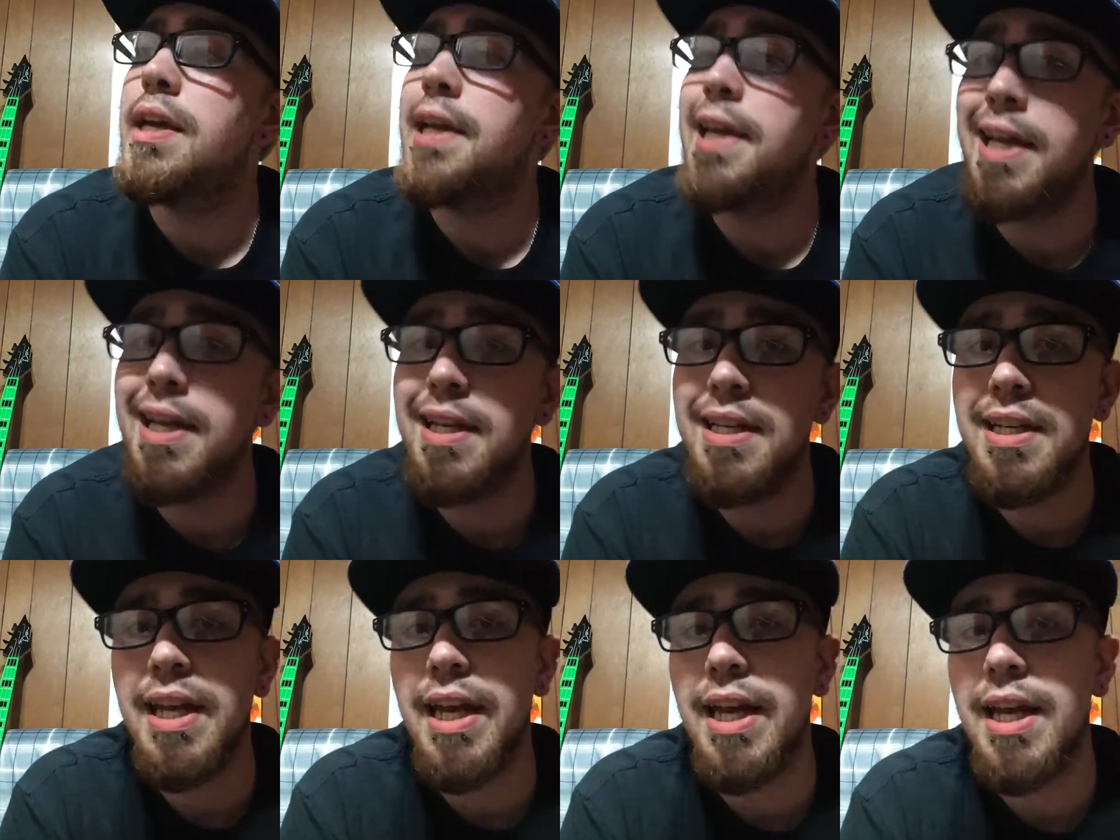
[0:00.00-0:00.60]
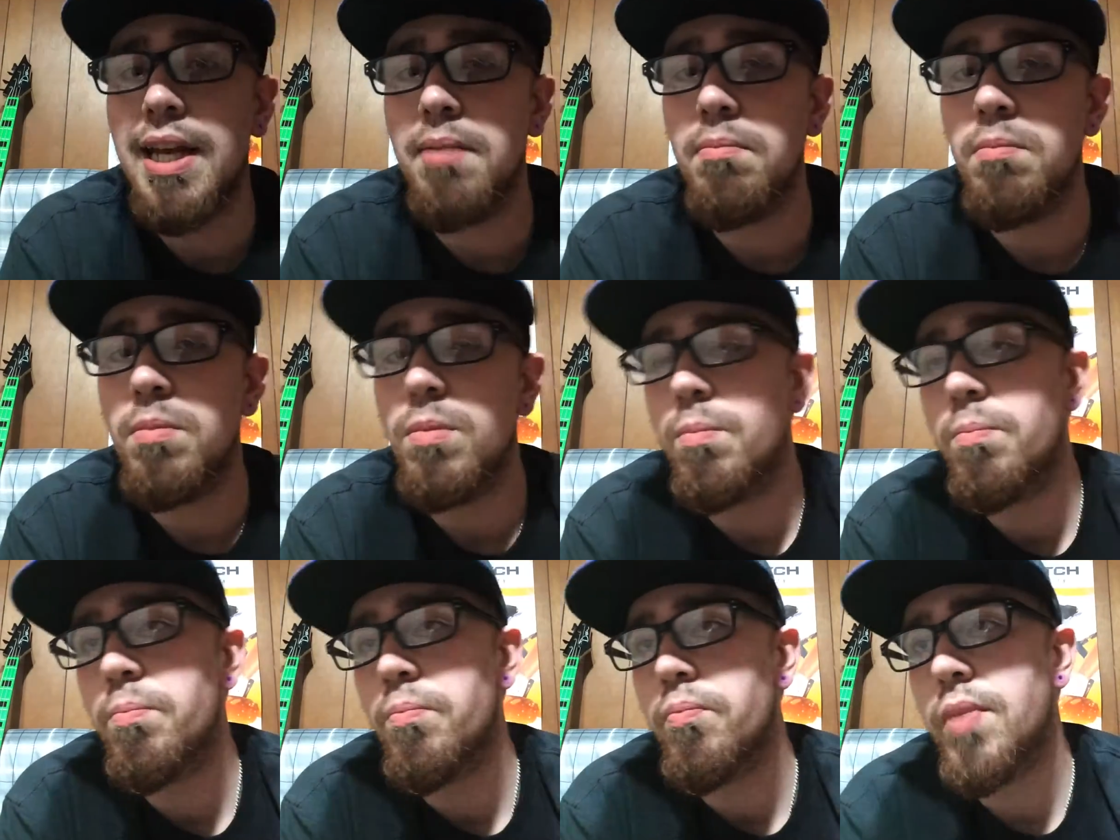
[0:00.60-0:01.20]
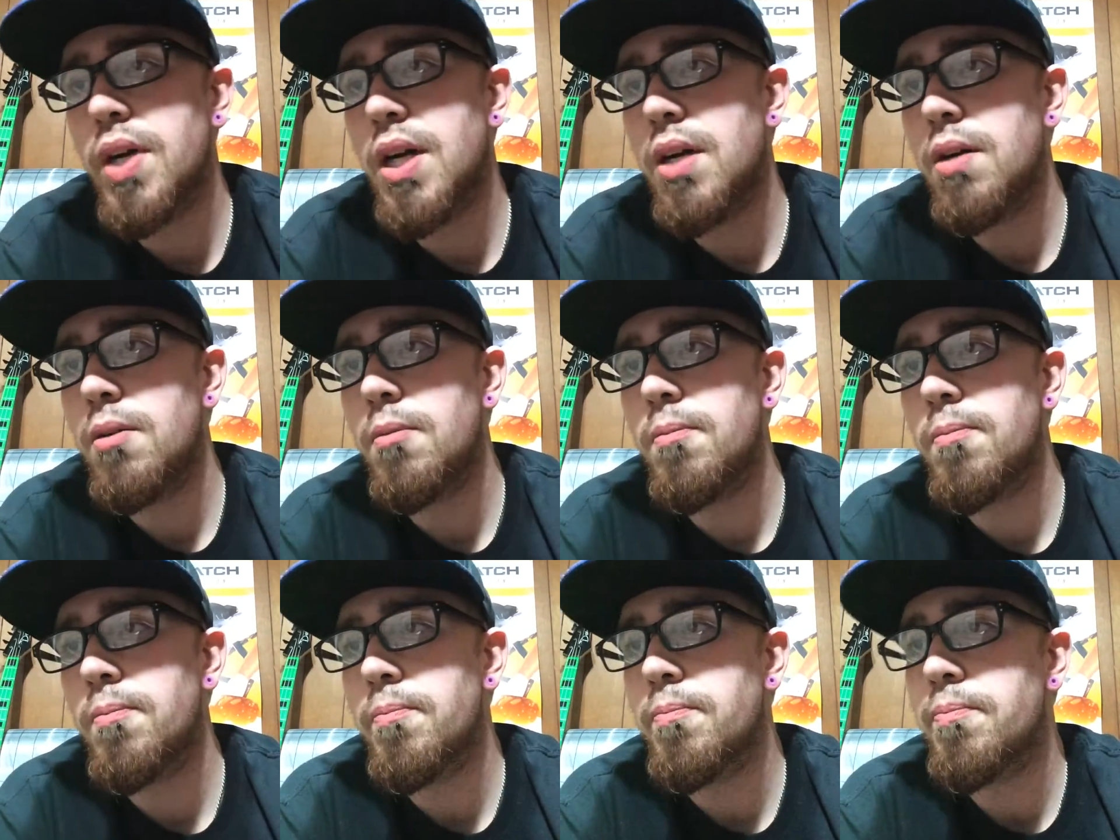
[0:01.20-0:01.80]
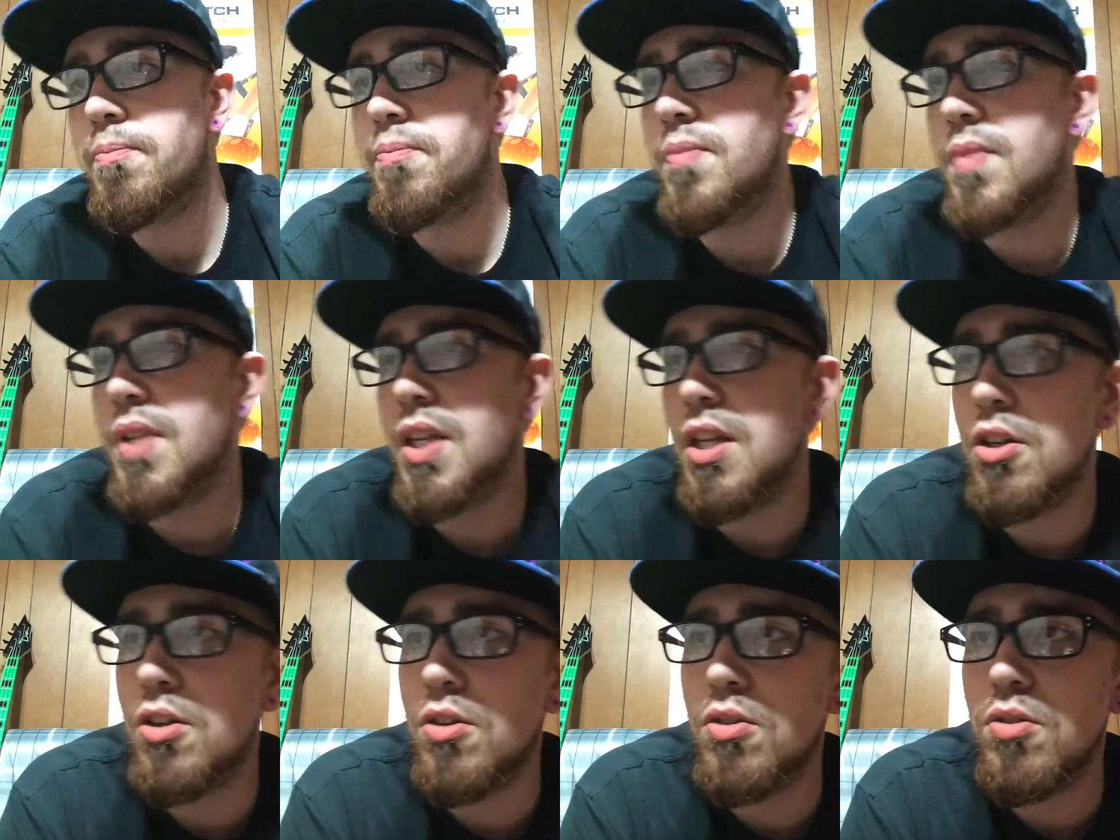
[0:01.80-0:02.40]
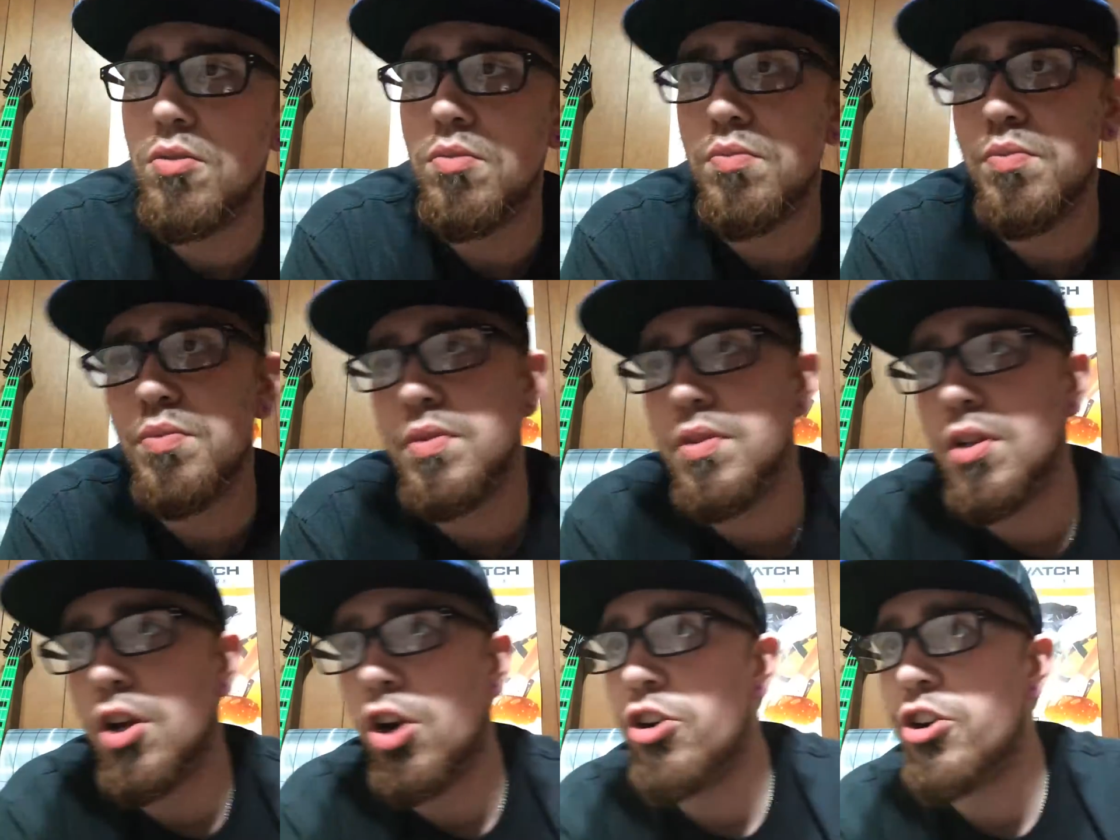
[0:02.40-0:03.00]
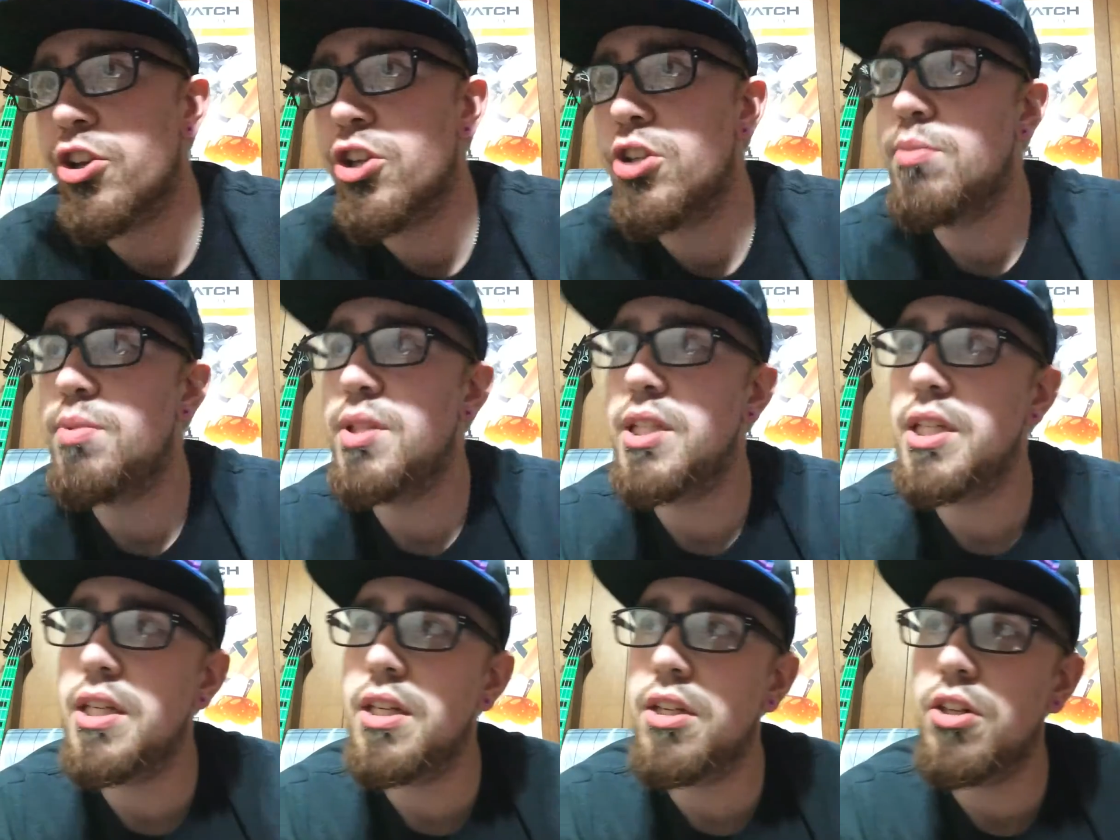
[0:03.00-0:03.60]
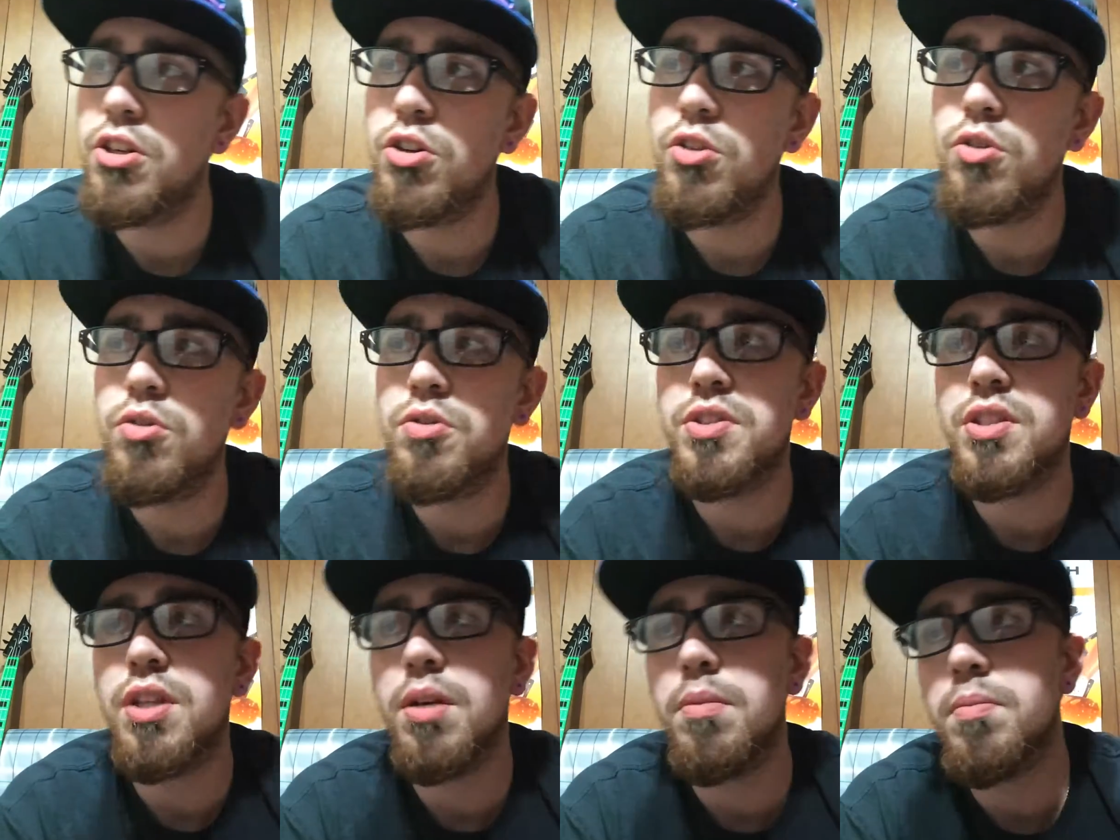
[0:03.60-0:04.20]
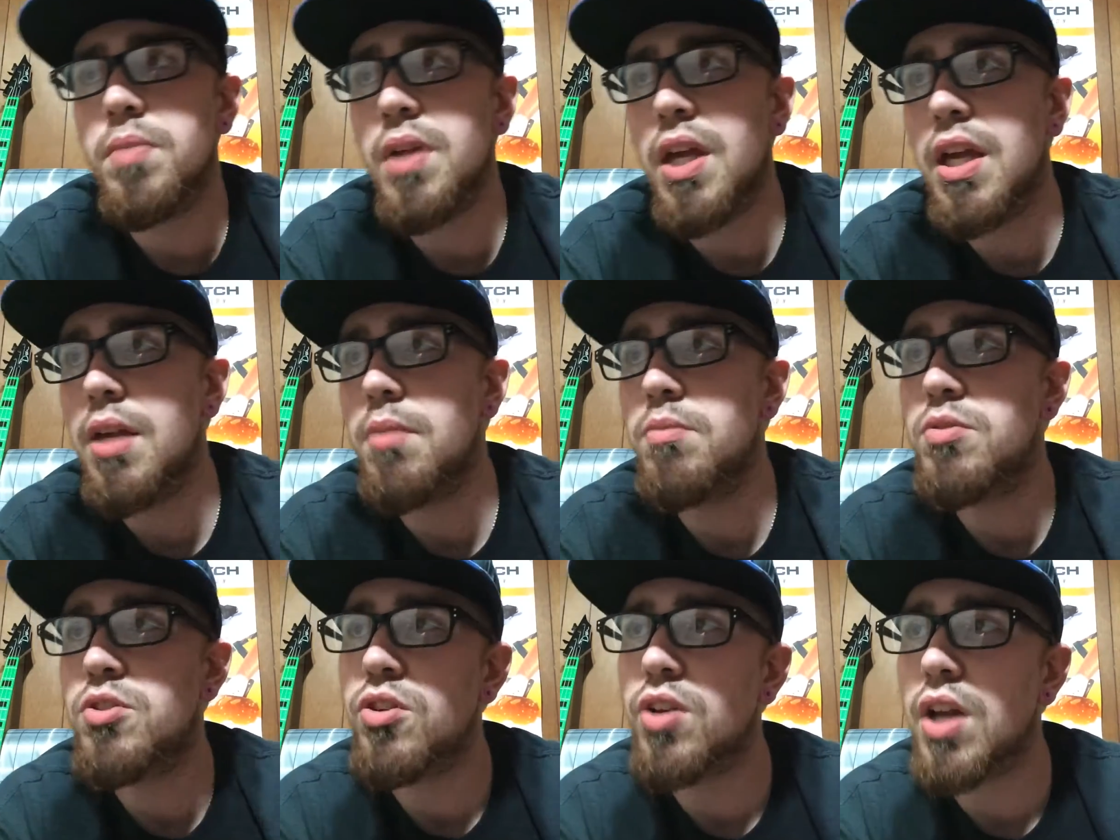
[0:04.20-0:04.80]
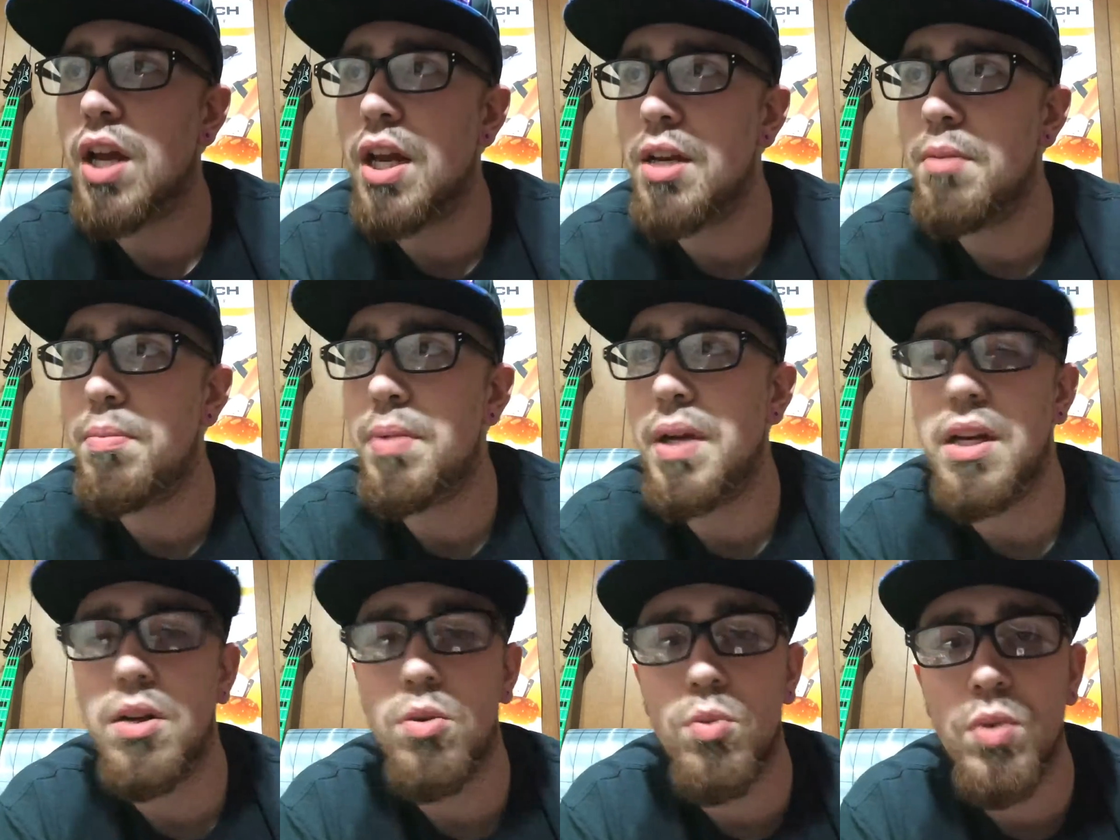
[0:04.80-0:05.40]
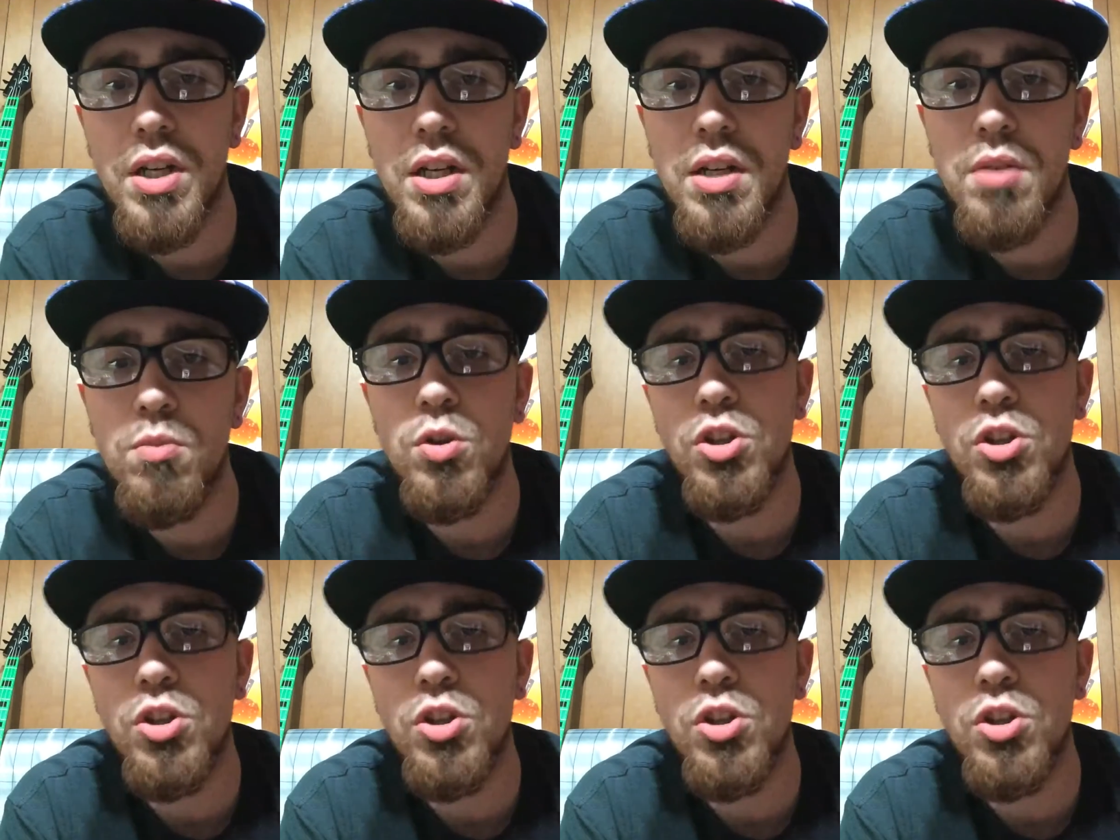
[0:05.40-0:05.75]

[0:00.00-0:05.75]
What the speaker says: In-game, you know, arguably, you know, some games are kind of pay to win.